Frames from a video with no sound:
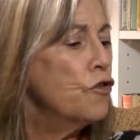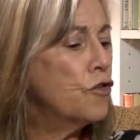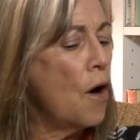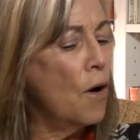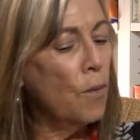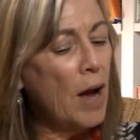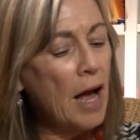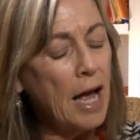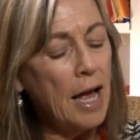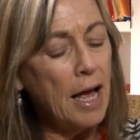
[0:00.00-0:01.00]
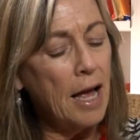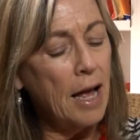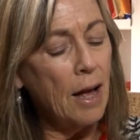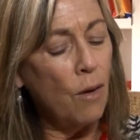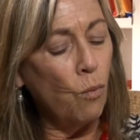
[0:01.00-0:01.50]
so
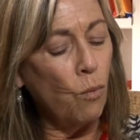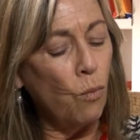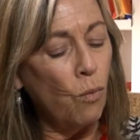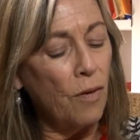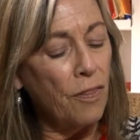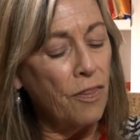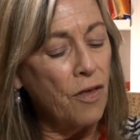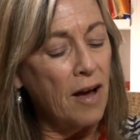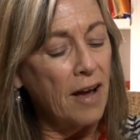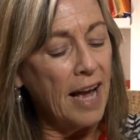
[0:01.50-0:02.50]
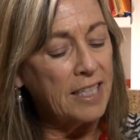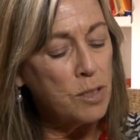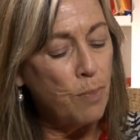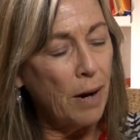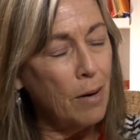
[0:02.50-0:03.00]
the
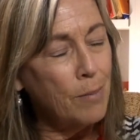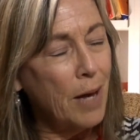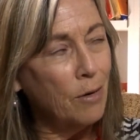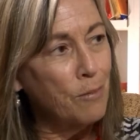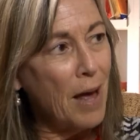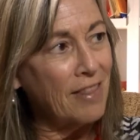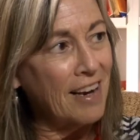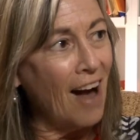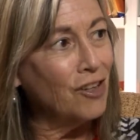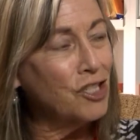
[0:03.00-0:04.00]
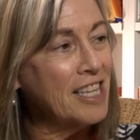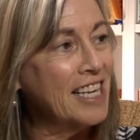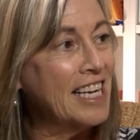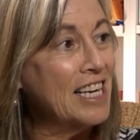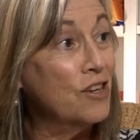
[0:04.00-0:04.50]
experimental methodology
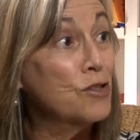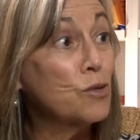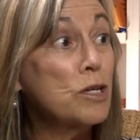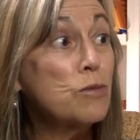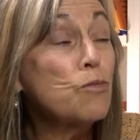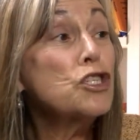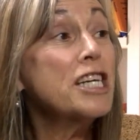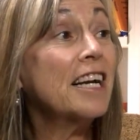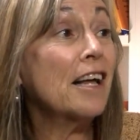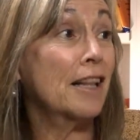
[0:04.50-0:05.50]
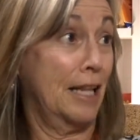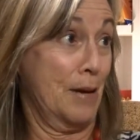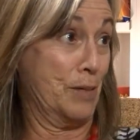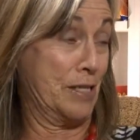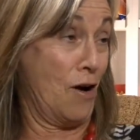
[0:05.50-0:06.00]
that he used was
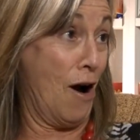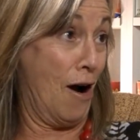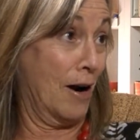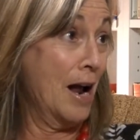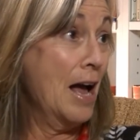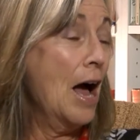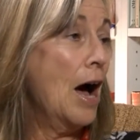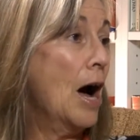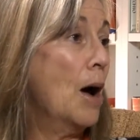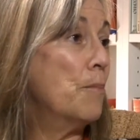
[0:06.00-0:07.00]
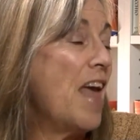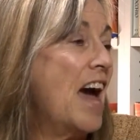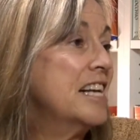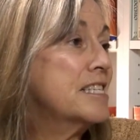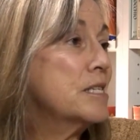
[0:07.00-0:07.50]
particularly bizarre. Um,
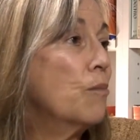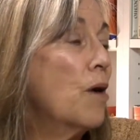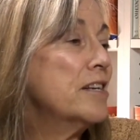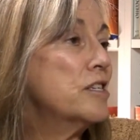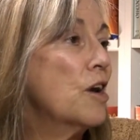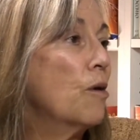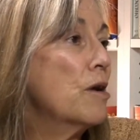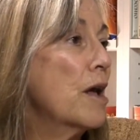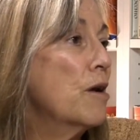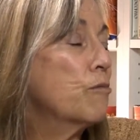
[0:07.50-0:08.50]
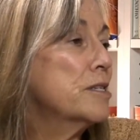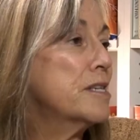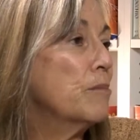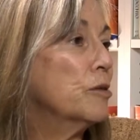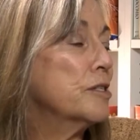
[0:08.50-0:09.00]
and in some ways, you know, it, it
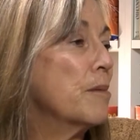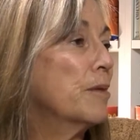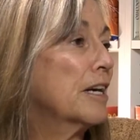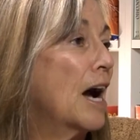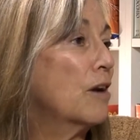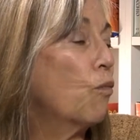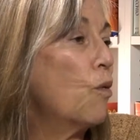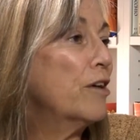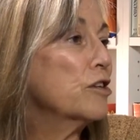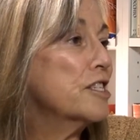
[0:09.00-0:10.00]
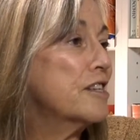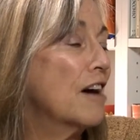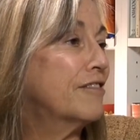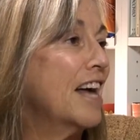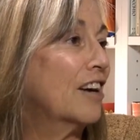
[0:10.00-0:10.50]
resembled some of the kind of weird
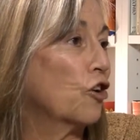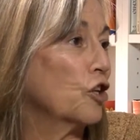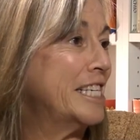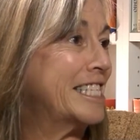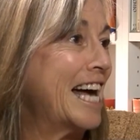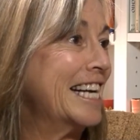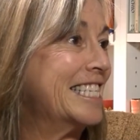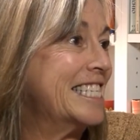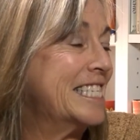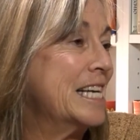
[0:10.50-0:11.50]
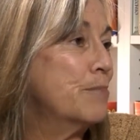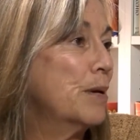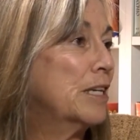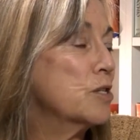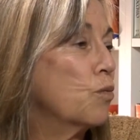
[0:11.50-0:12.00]
stuff that early scientists did
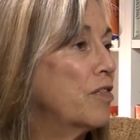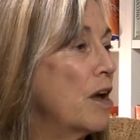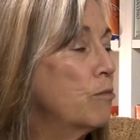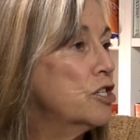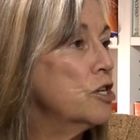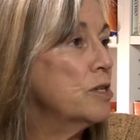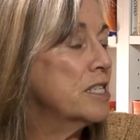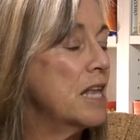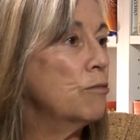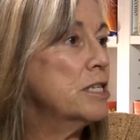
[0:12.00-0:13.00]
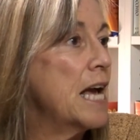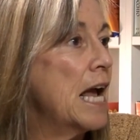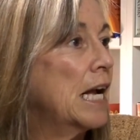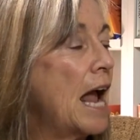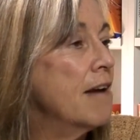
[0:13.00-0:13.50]
because what they would do is they would
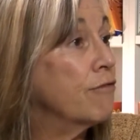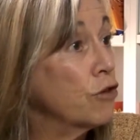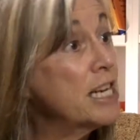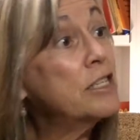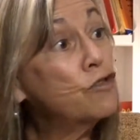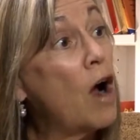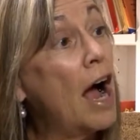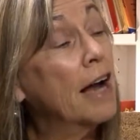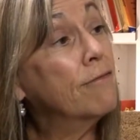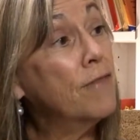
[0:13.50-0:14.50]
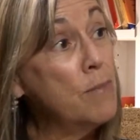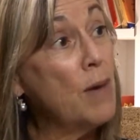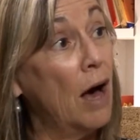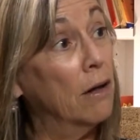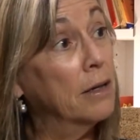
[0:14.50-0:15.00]
take a freeze dried
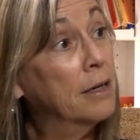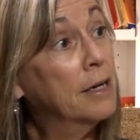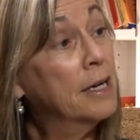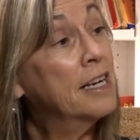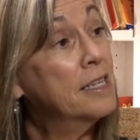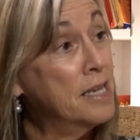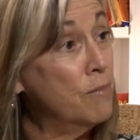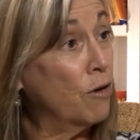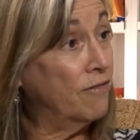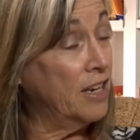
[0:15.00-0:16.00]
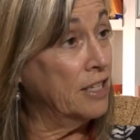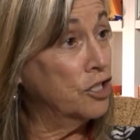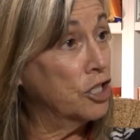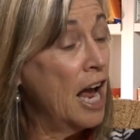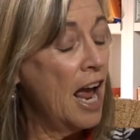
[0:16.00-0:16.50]
female
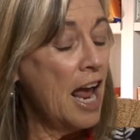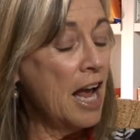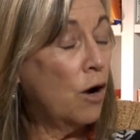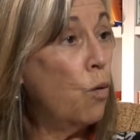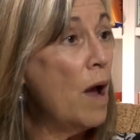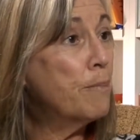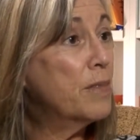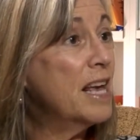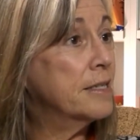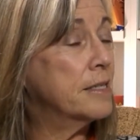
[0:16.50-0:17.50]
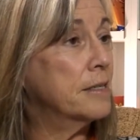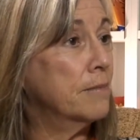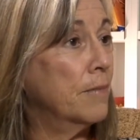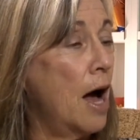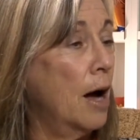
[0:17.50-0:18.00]
zebrafinch. Equip
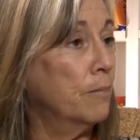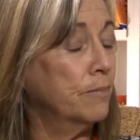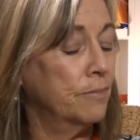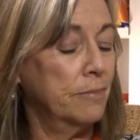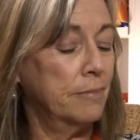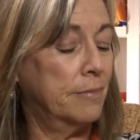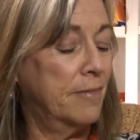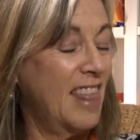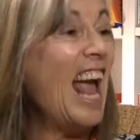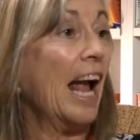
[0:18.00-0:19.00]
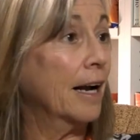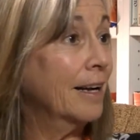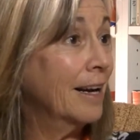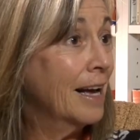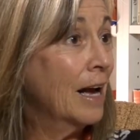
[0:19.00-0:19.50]
this um,
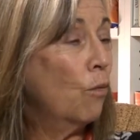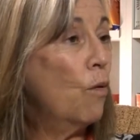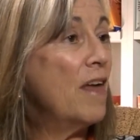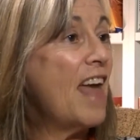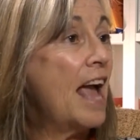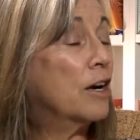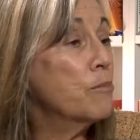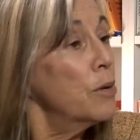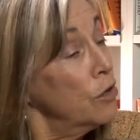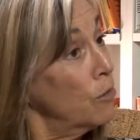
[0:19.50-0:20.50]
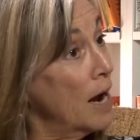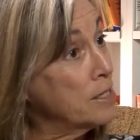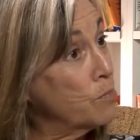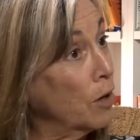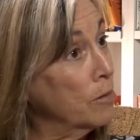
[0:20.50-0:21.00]
thing with a
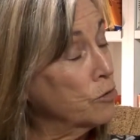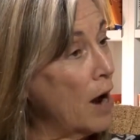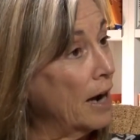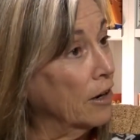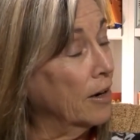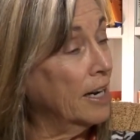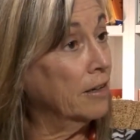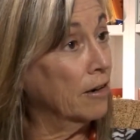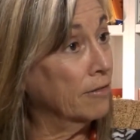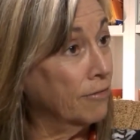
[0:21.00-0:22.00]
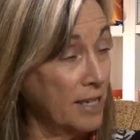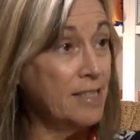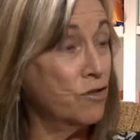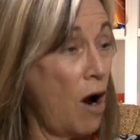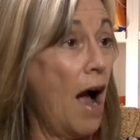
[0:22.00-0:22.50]
computerized sperm tracker in her
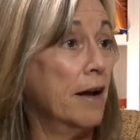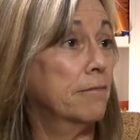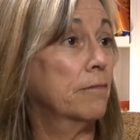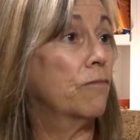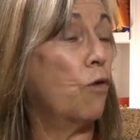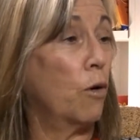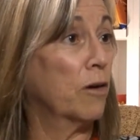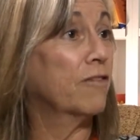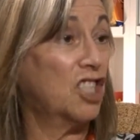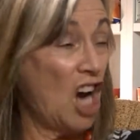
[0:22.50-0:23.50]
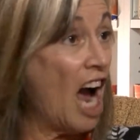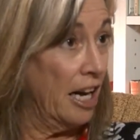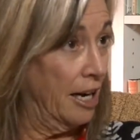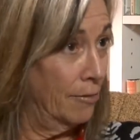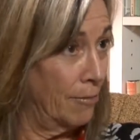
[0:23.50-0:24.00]
freeze dried former
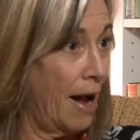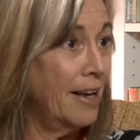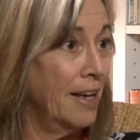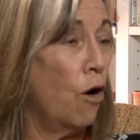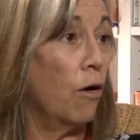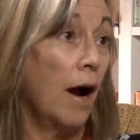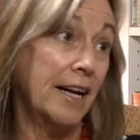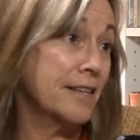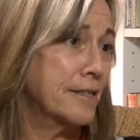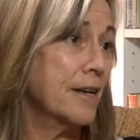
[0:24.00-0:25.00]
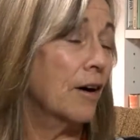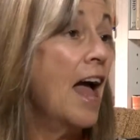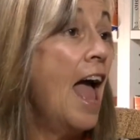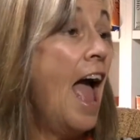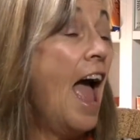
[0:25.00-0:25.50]
vagina, right? You know, or I guess still.
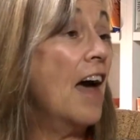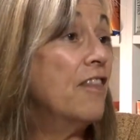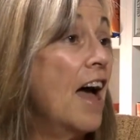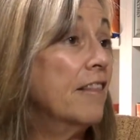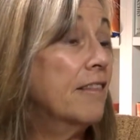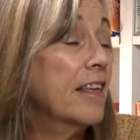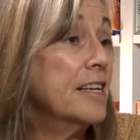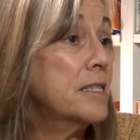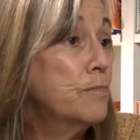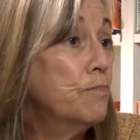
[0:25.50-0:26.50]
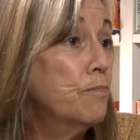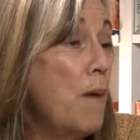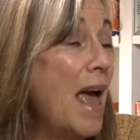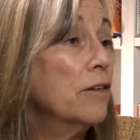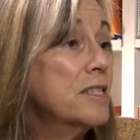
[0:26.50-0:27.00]
And then these
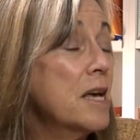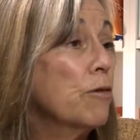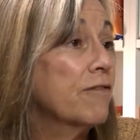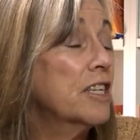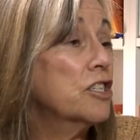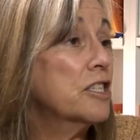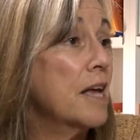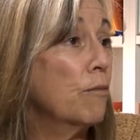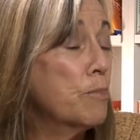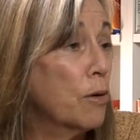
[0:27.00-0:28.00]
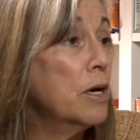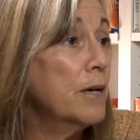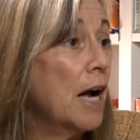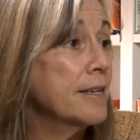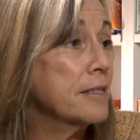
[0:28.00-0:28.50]
male zebrafinches, they would put
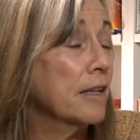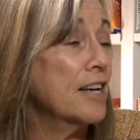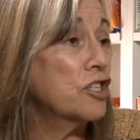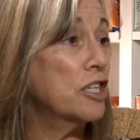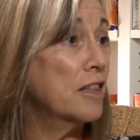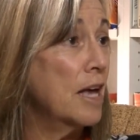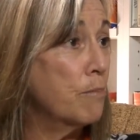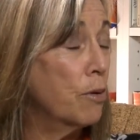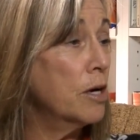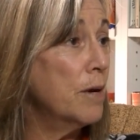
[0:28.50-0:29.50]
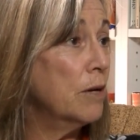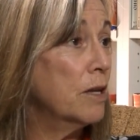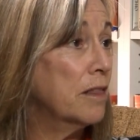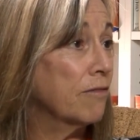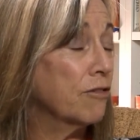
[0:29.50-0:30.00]
them in isolation and then put them in with the